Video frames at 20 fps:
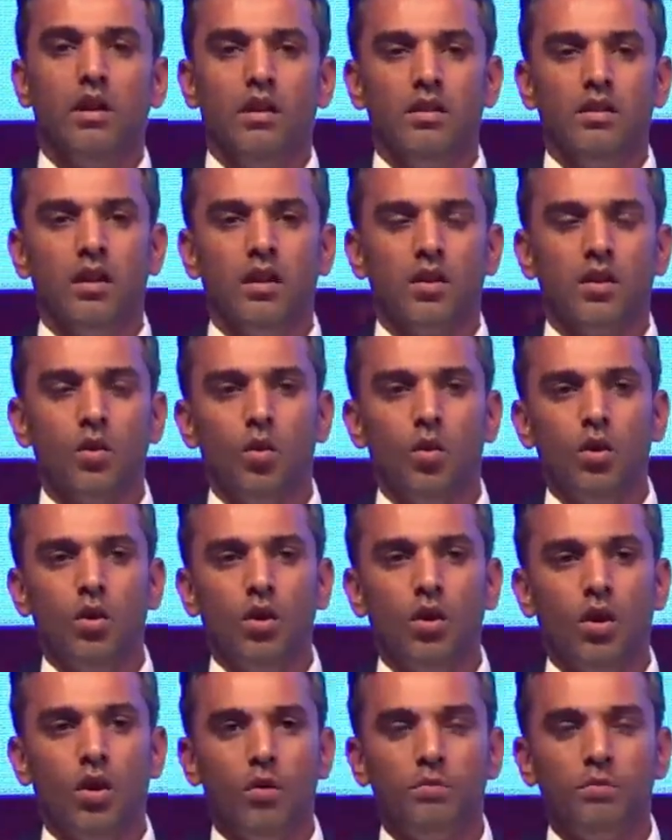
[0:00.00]
the core
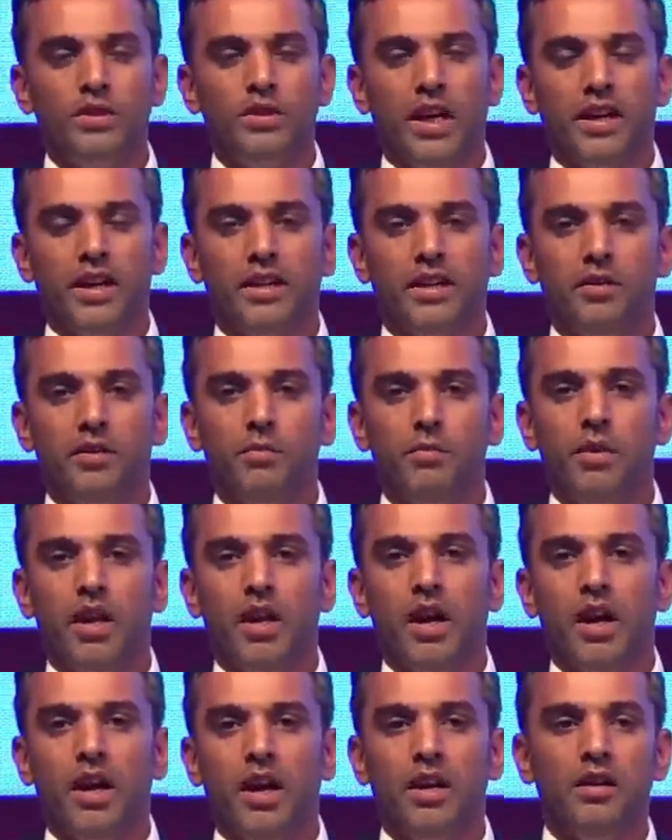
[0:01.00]
objective
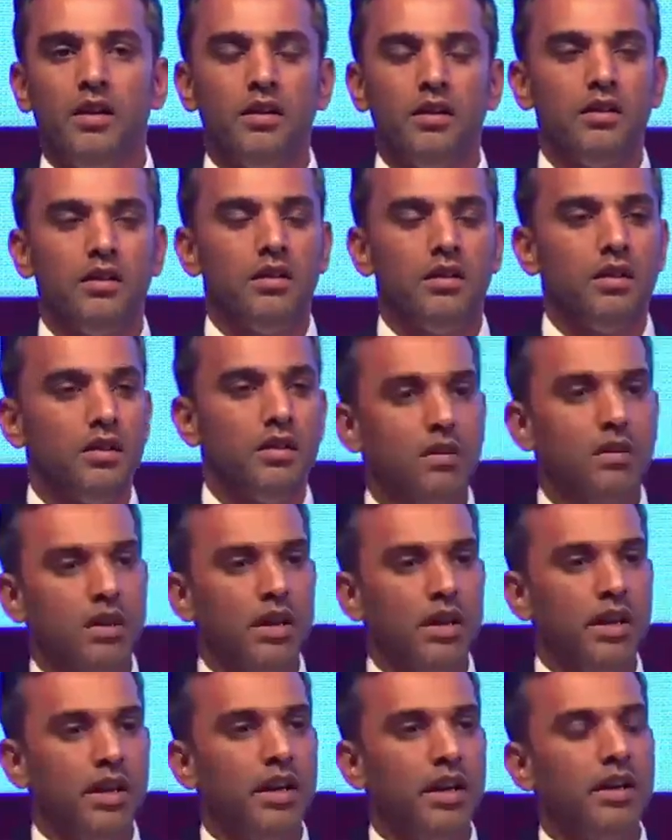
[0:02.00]
behind
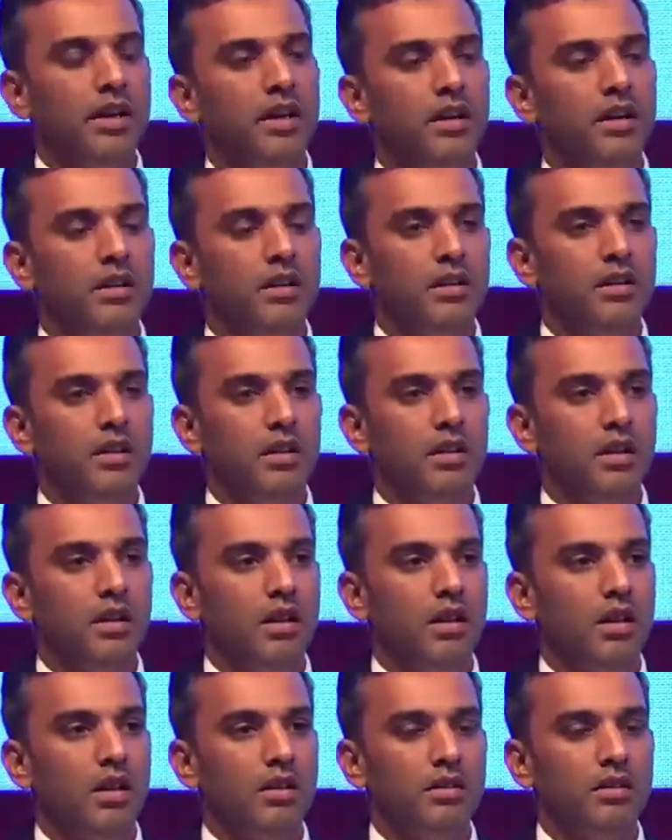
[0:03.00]
creating
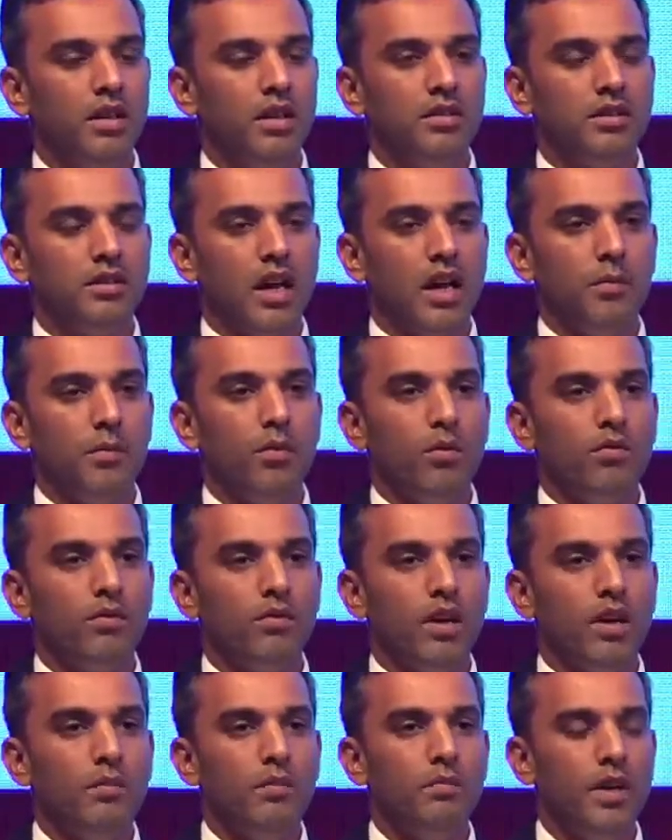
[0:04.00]
this type of
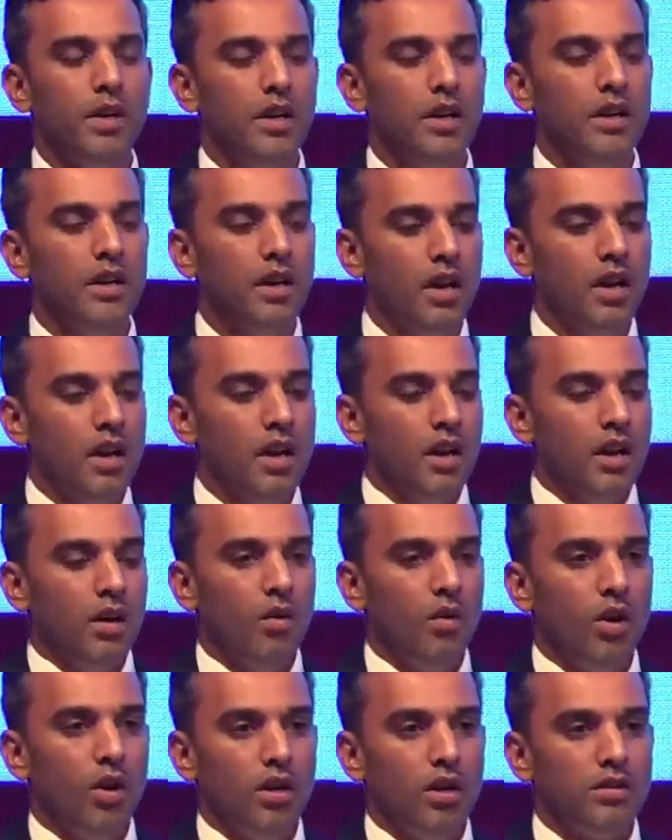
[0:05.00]
company
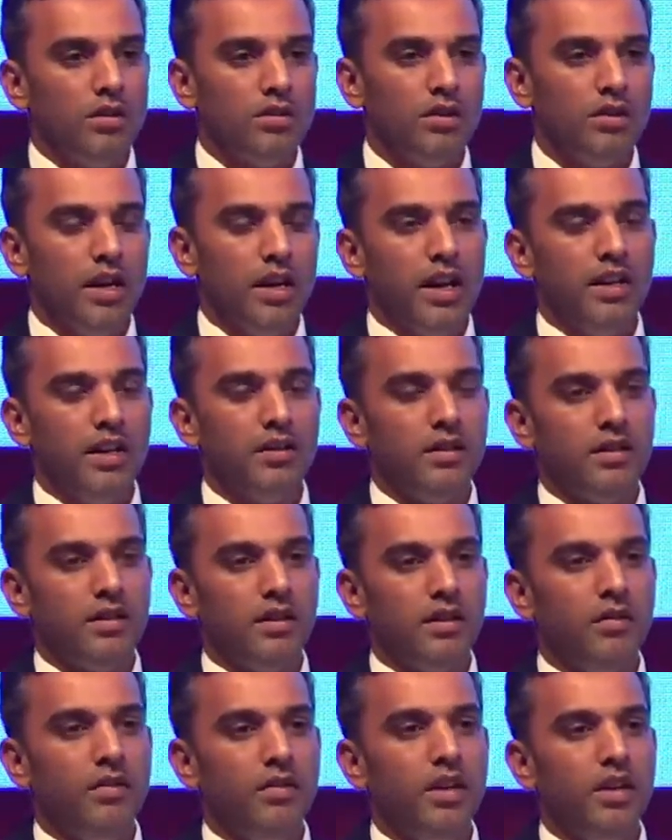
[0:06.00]
was that
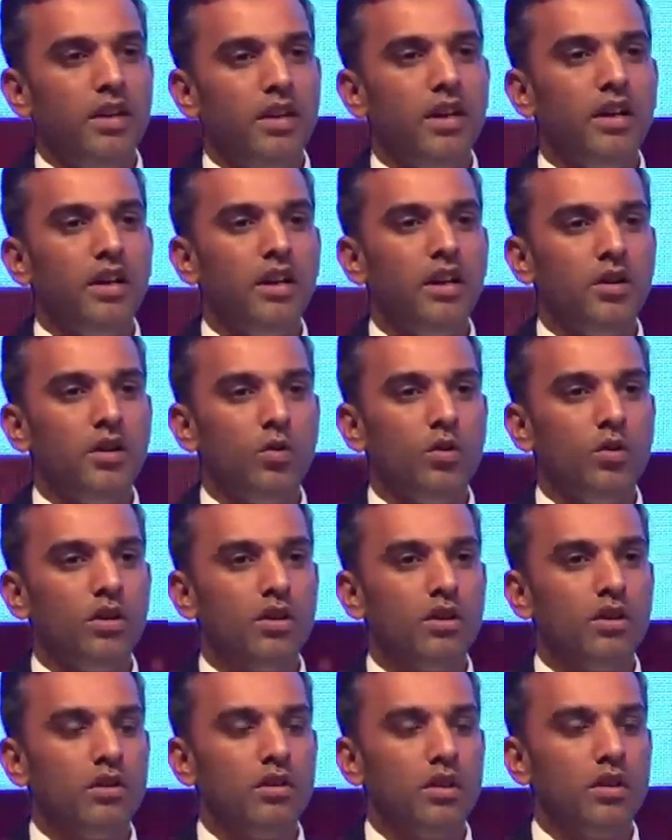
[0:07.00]
we really
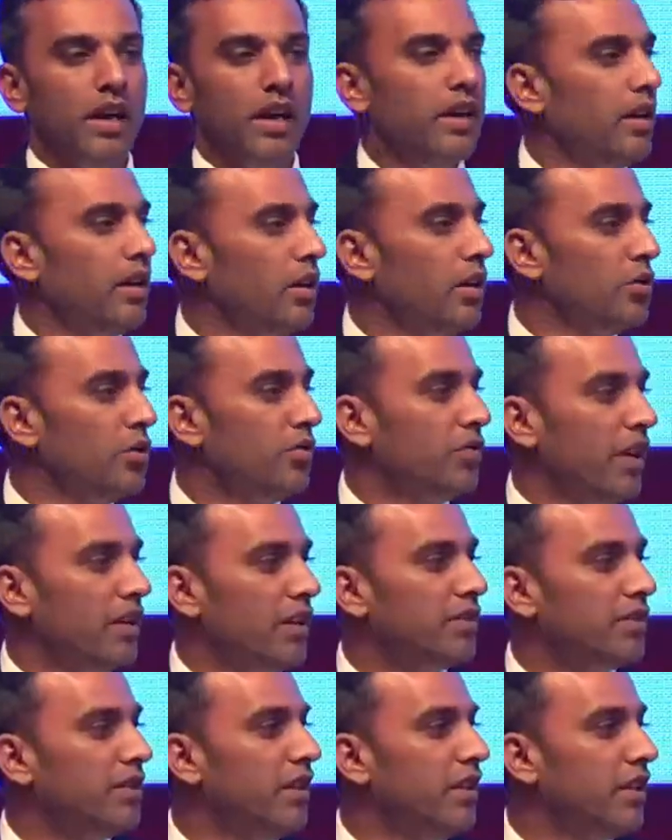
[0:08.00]
took additives very
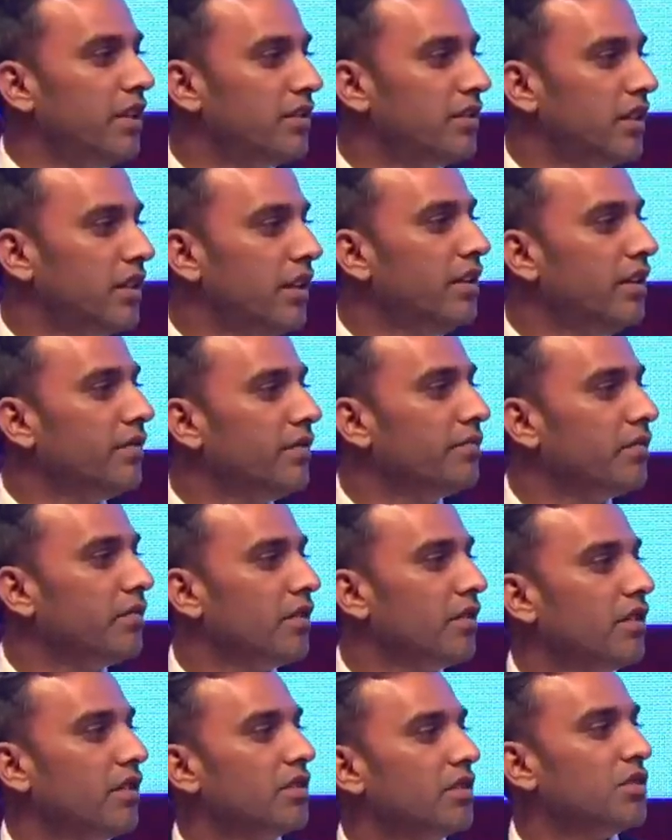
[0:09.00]
seriously.
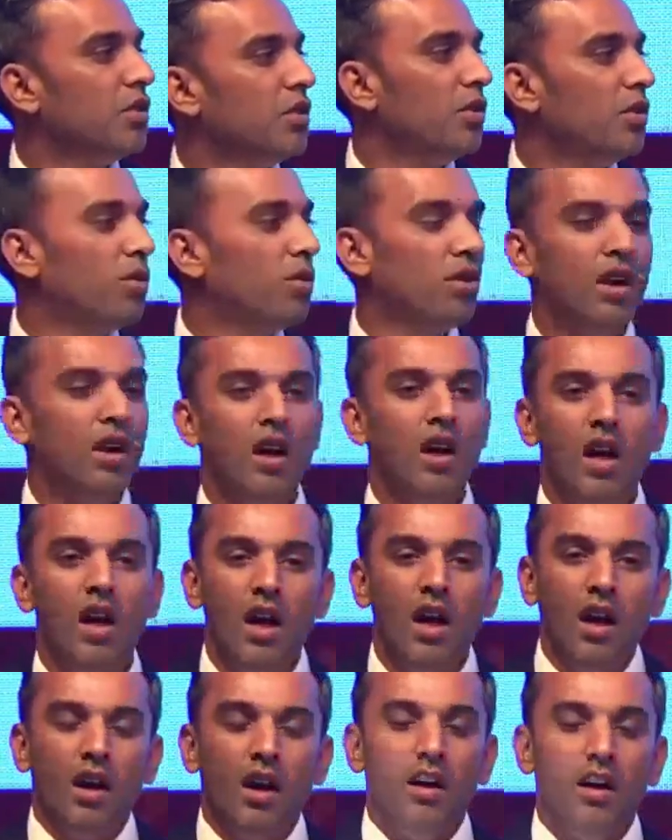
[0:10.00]
So
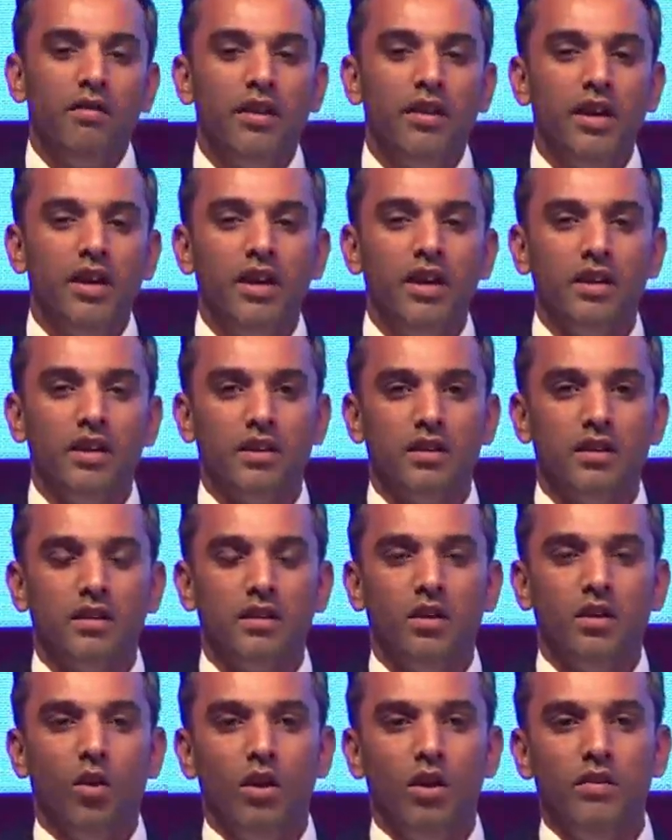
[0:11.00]
we
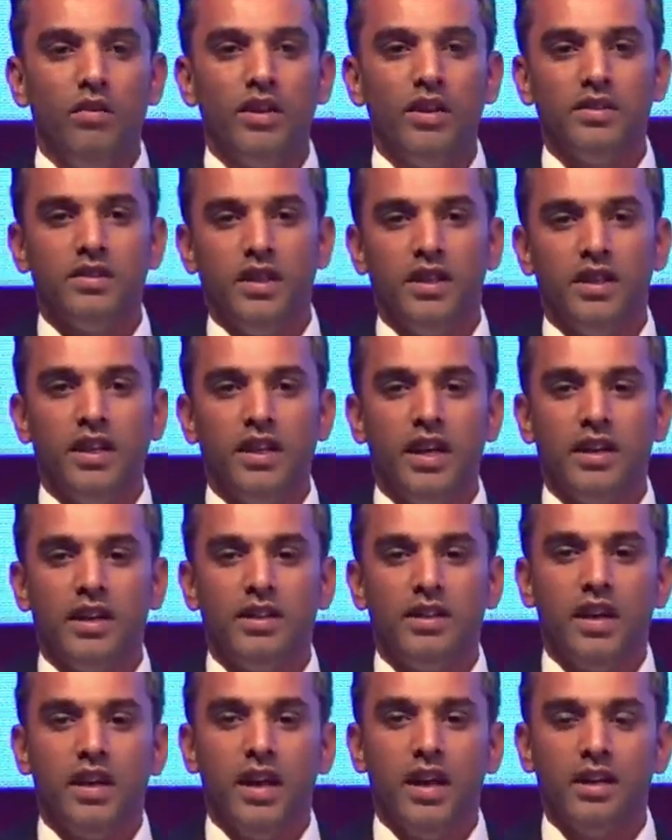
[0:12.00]
always say
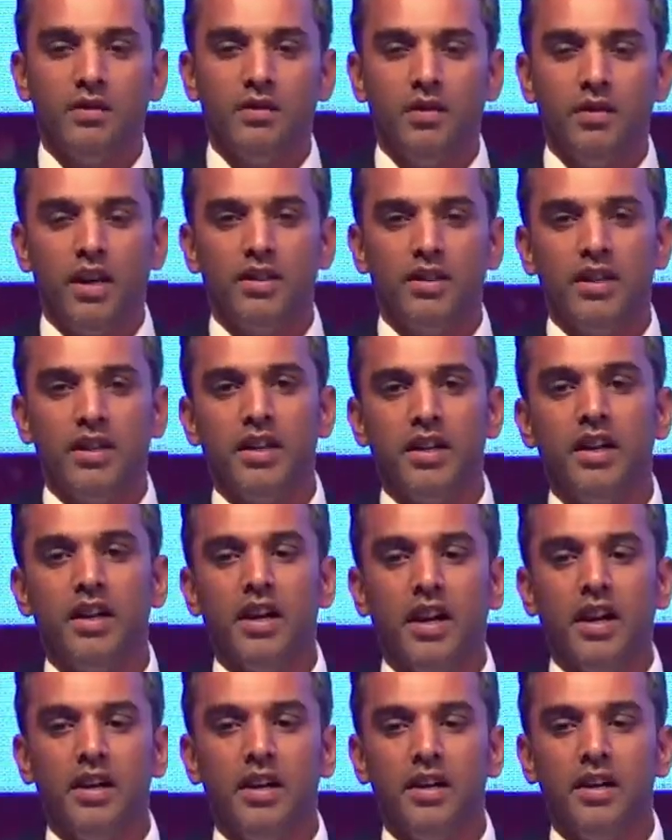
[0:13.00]
that we are taking
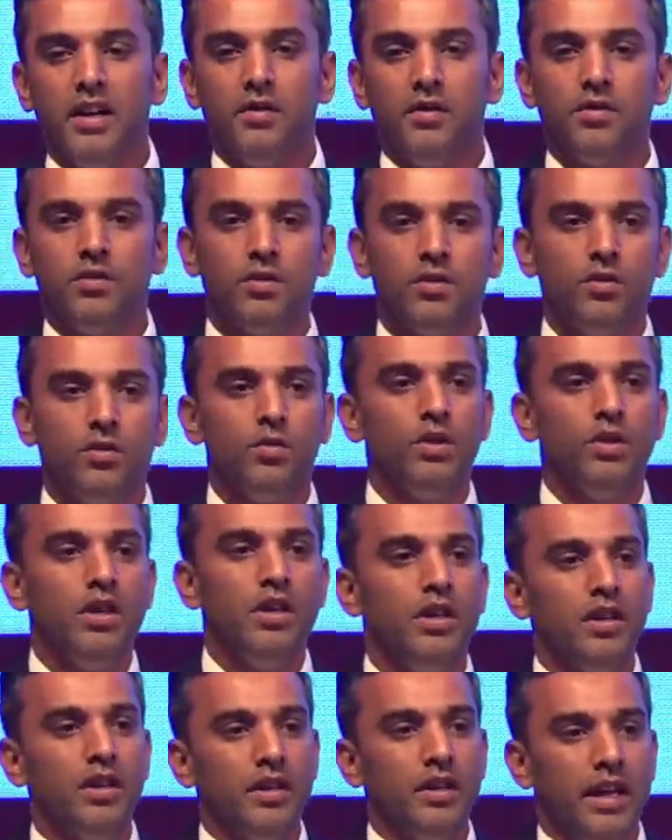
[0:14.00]
additives to
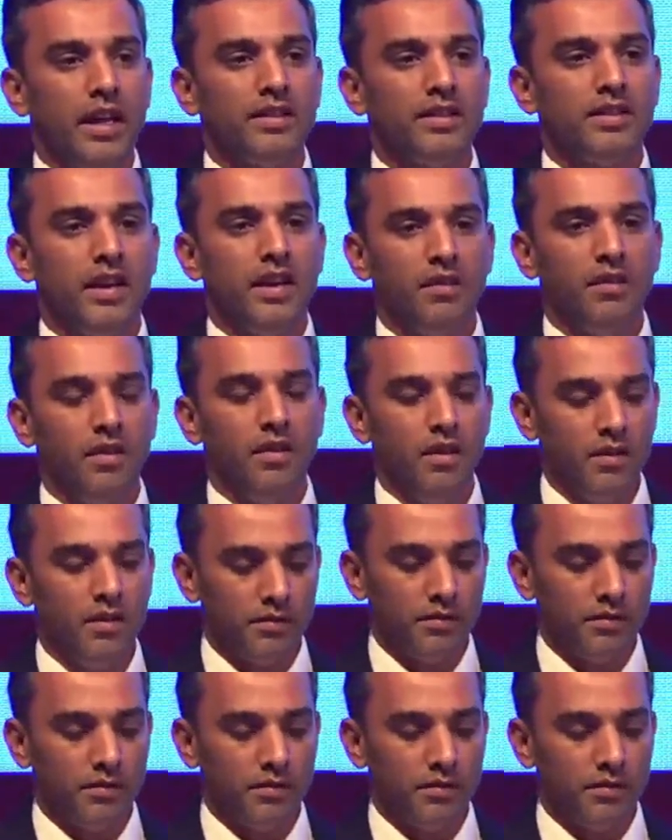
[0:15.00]
the next level.